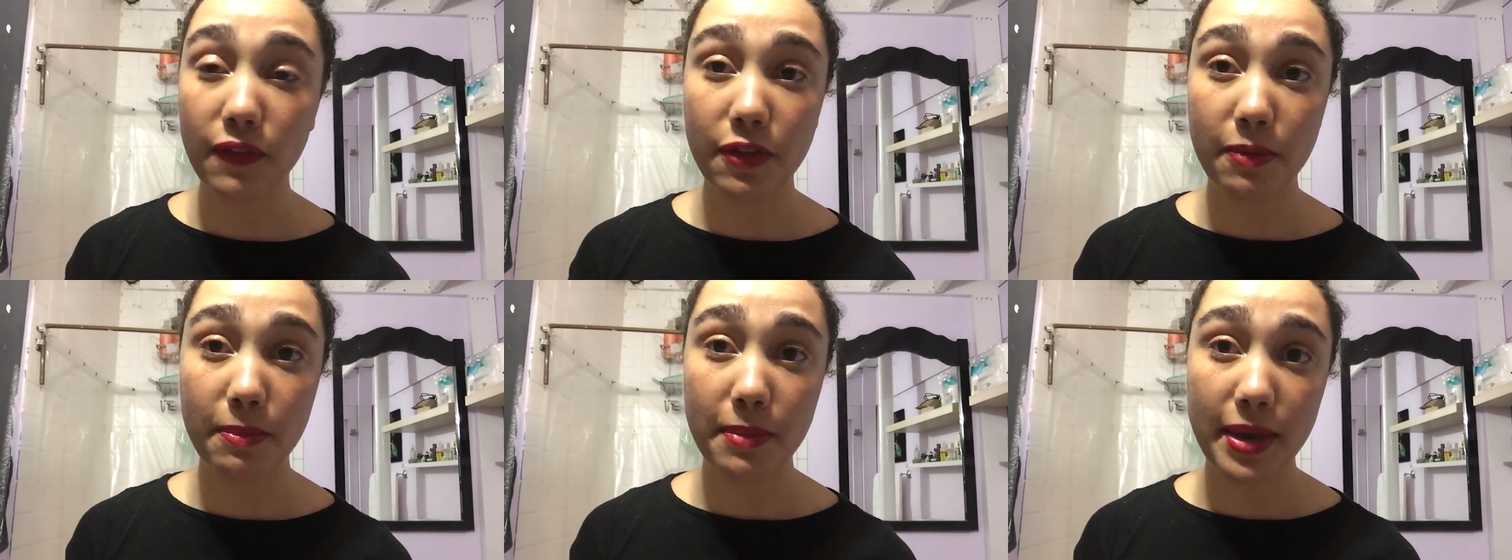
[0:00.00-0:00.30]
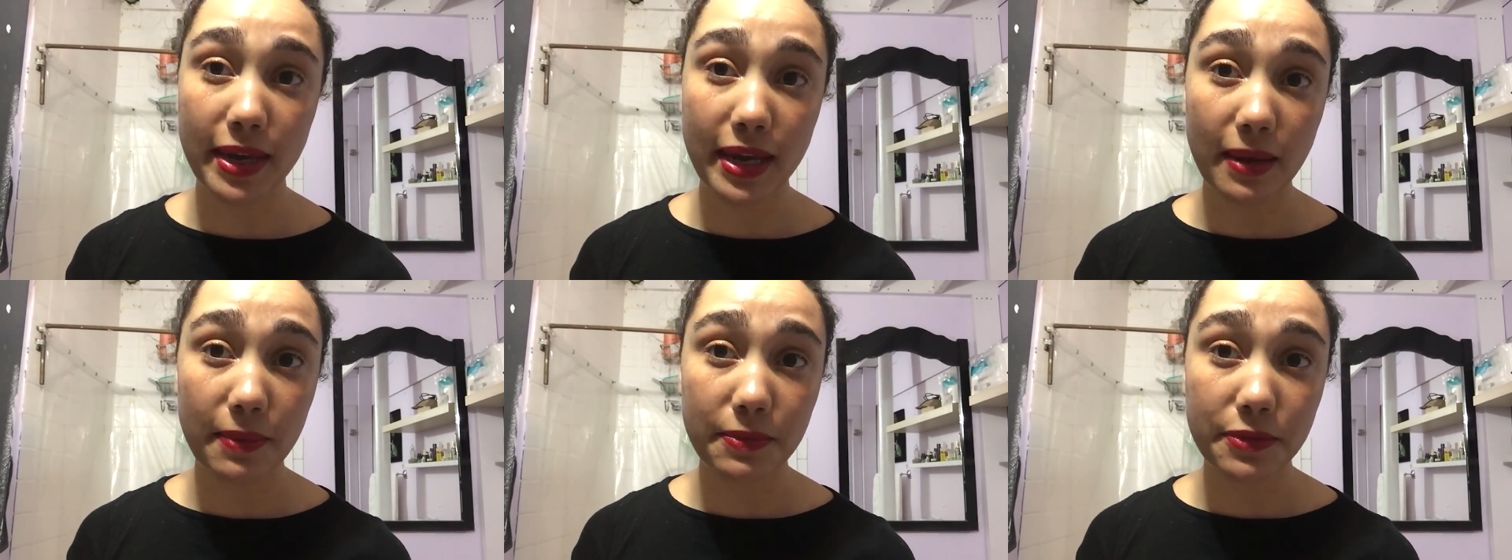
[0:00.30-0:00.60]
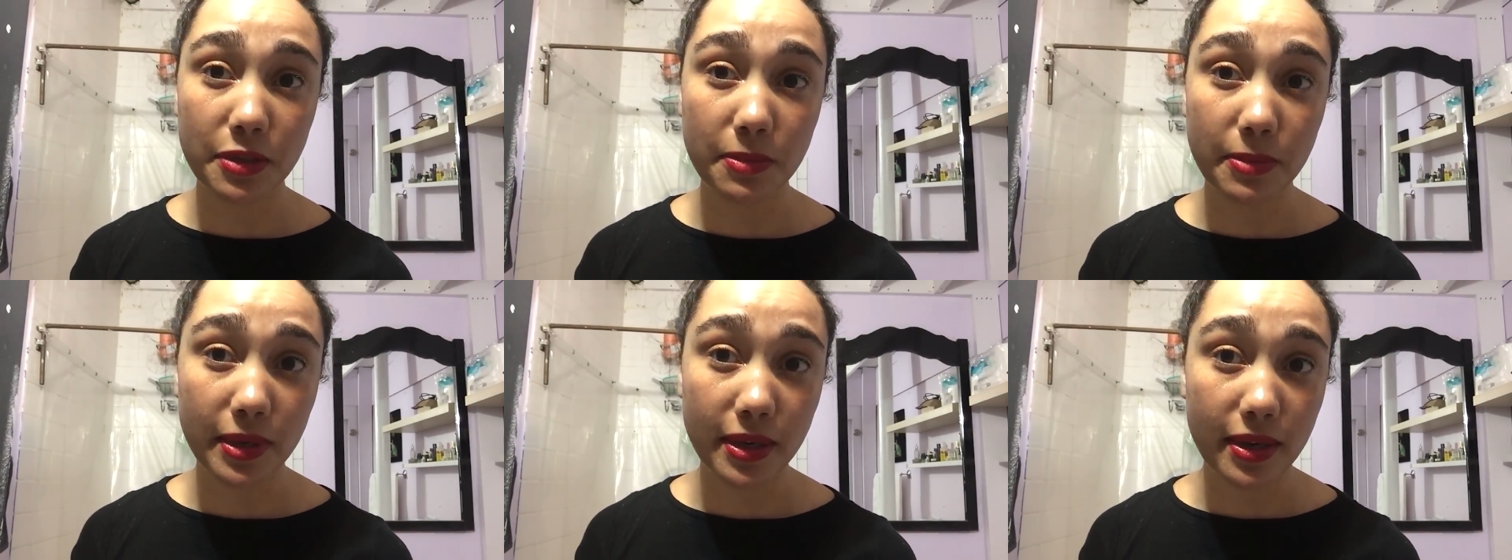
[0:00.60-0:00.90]
of the makeup
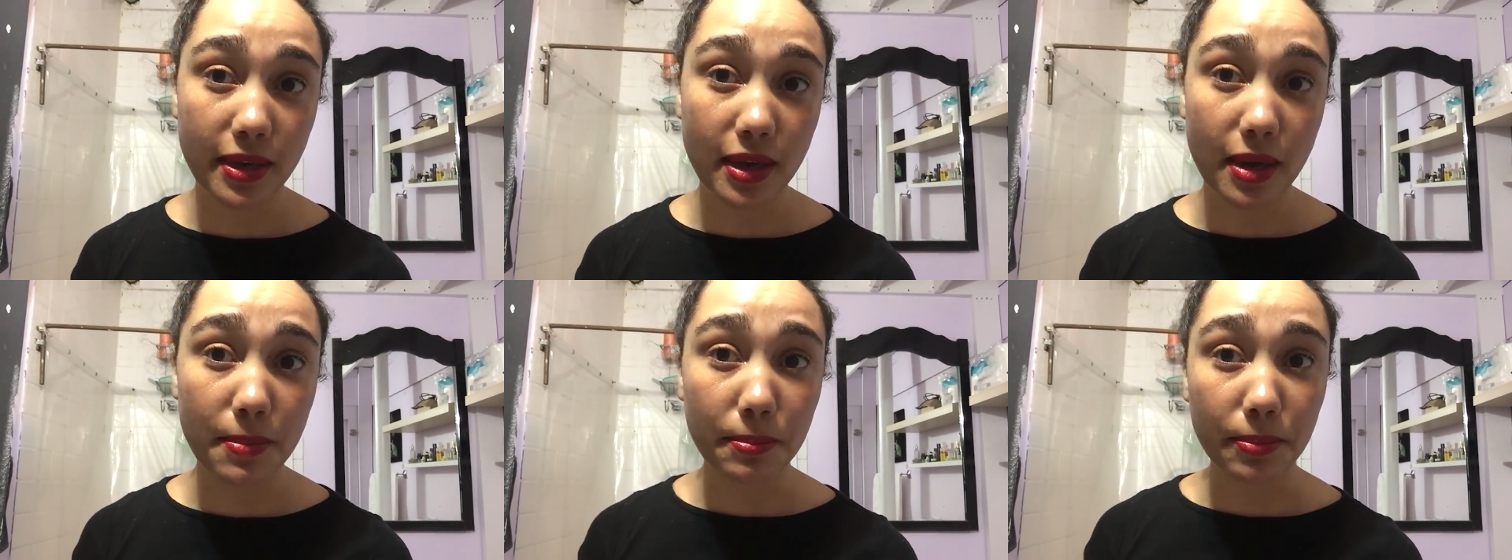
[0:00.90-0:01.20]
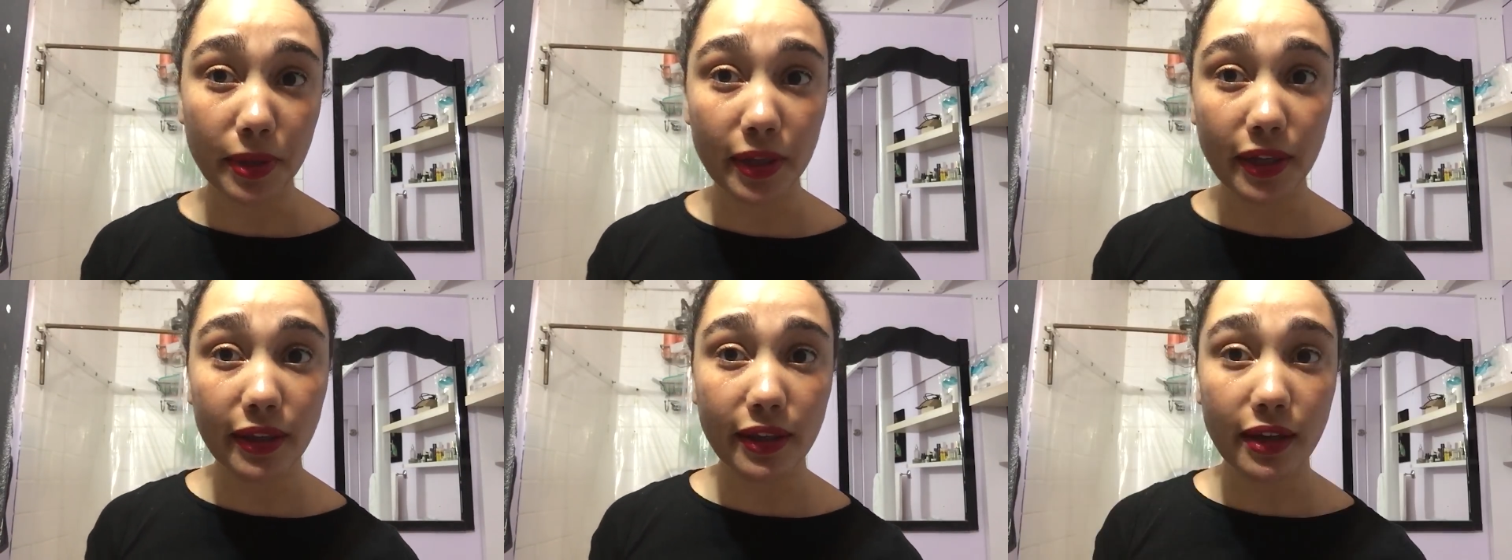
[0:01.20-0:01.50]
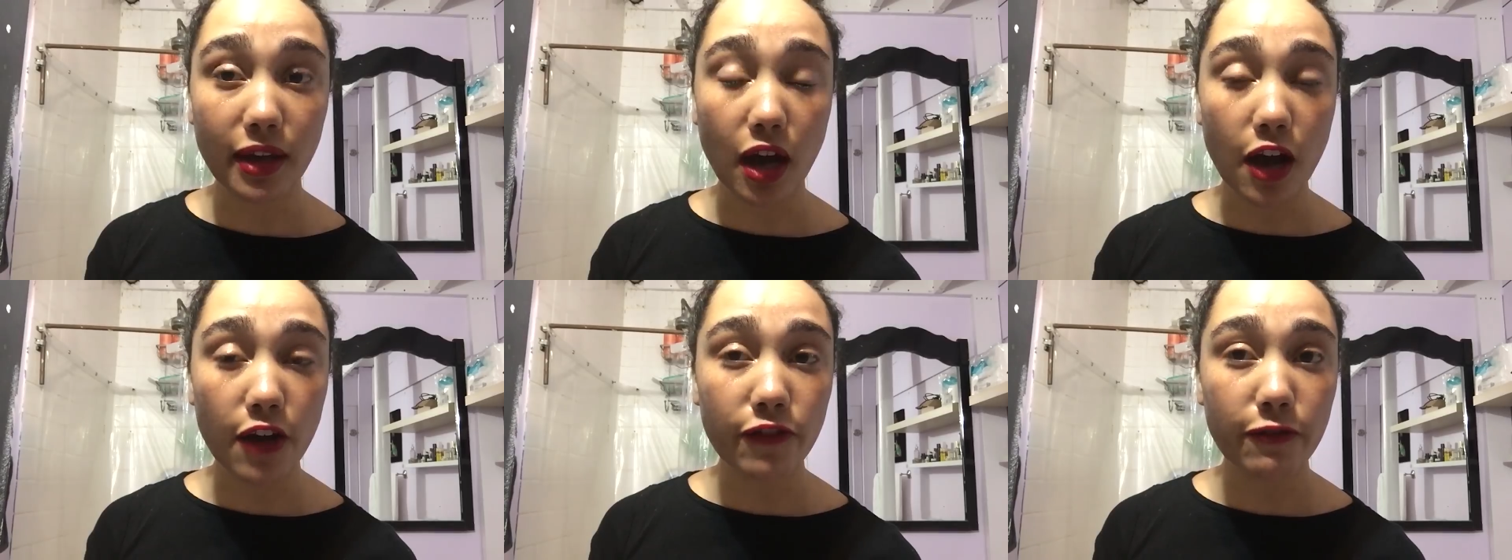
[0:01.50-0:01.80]
to be
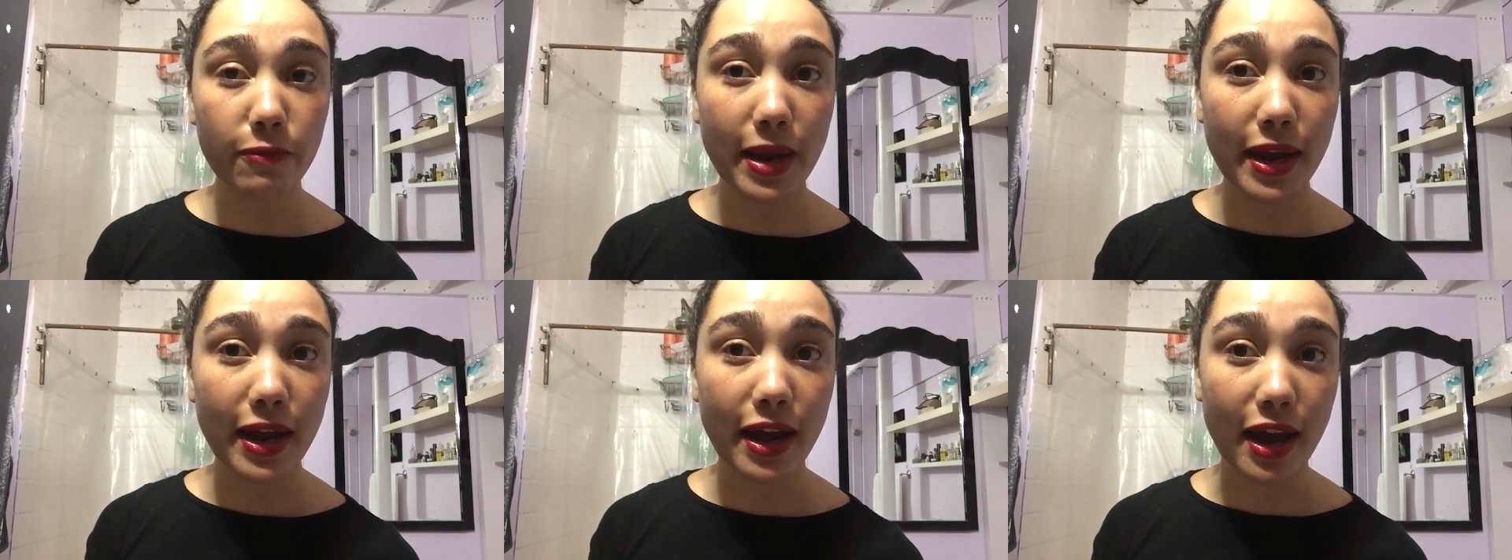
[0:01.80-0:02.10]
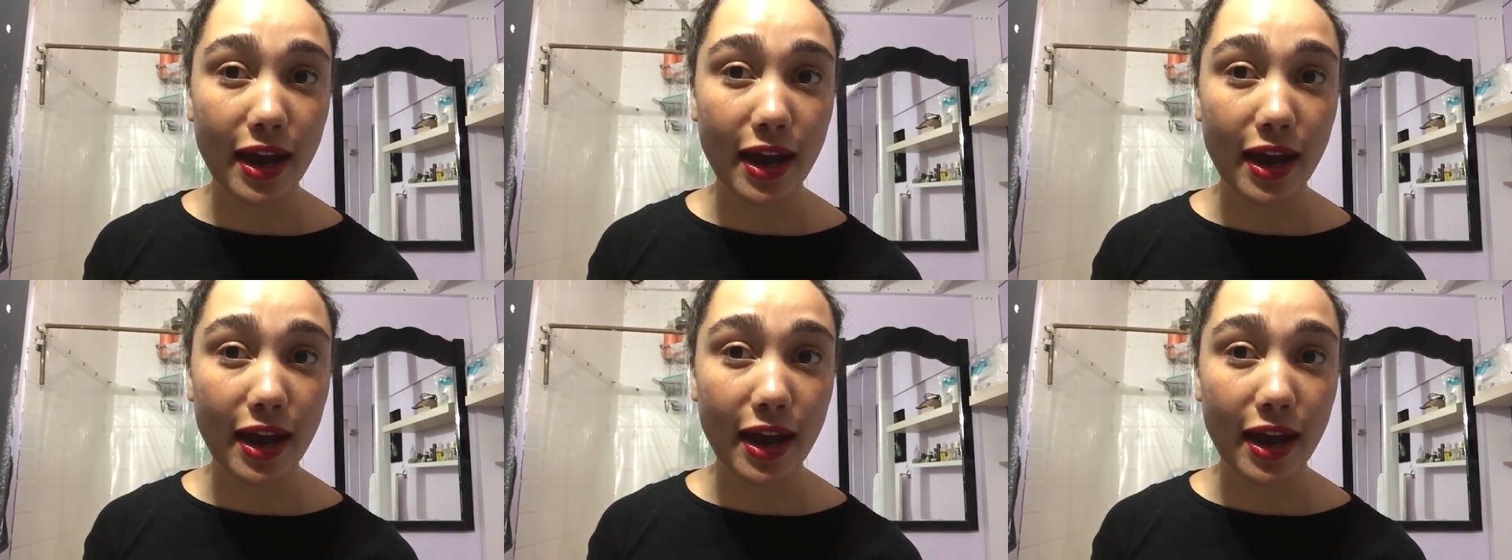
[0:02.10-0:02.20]
completely off my